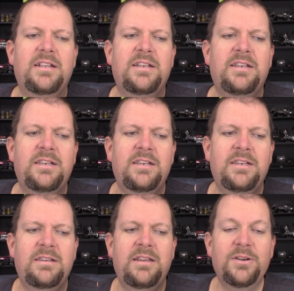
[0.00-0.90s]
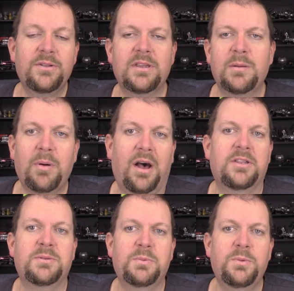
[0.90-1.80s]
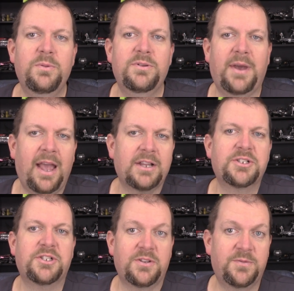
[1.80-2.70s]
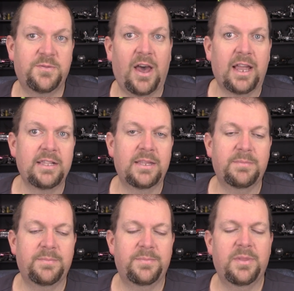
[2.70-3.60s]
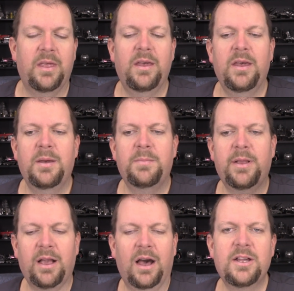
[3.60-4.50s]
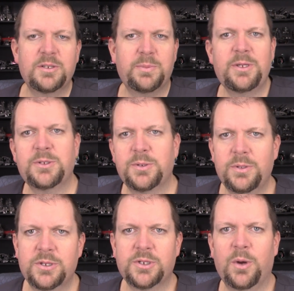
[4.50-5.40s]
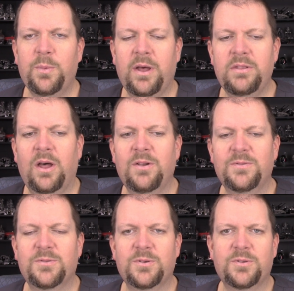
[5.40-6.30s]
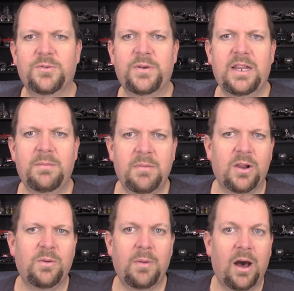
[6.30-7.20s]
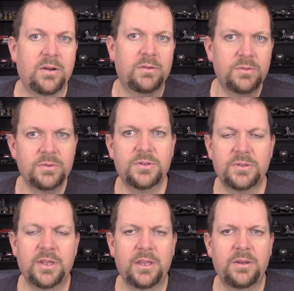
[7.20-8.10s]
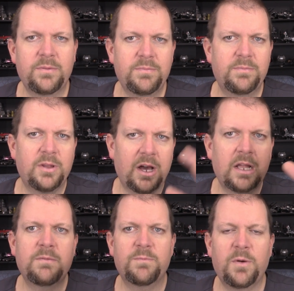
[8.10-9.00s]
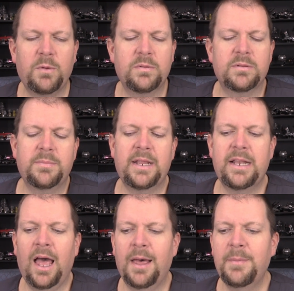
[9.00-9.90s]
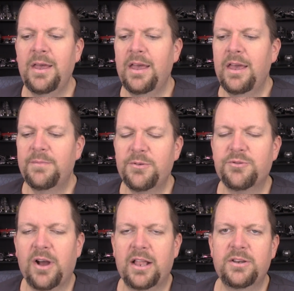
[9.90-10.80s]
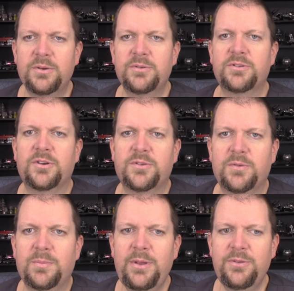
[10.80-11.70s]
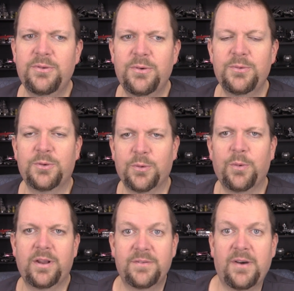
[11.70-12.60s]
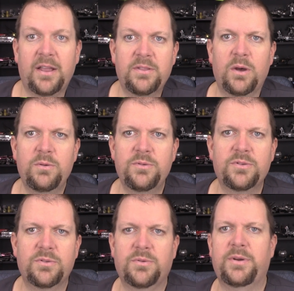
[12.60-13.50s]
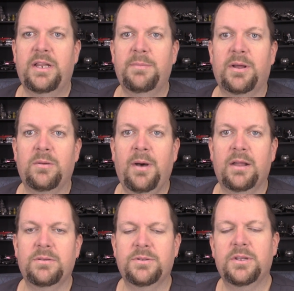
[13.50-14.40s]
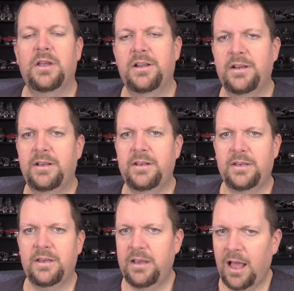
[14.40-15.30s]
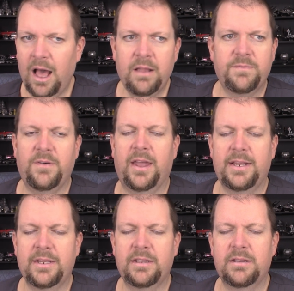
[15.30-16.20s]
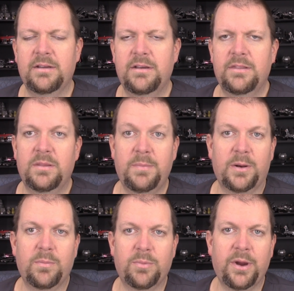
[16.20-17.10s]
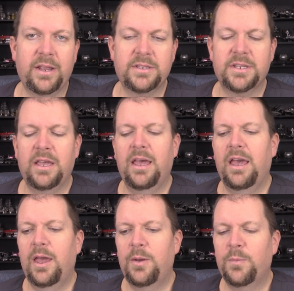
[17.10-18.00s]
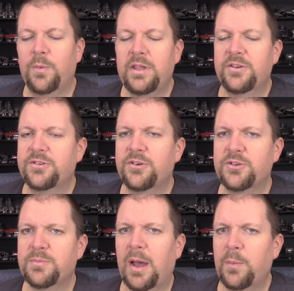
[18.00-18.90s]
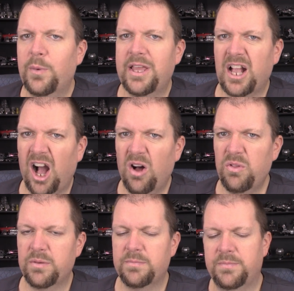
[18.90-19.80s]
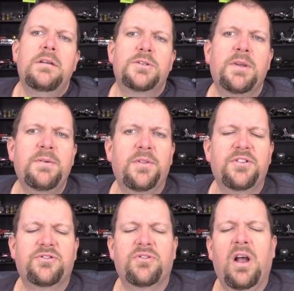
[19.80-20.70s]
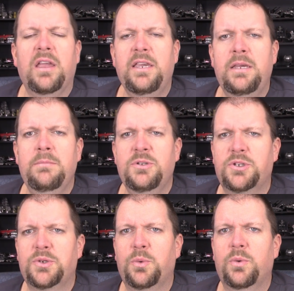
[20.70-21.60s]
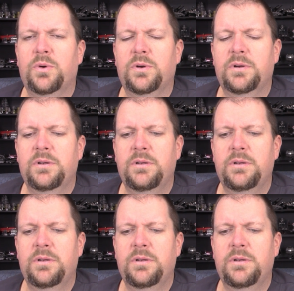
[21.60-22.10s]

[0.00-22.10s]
nearly impossible to actually find them. Because Piececool is so well known for three D metal models that you cut and fold and bend up, if you try to do a search for Piececool, you're going to find those three D metal models. You're not finding the metal bricks. And what do you search by? What do you call them? So even on the TryM store,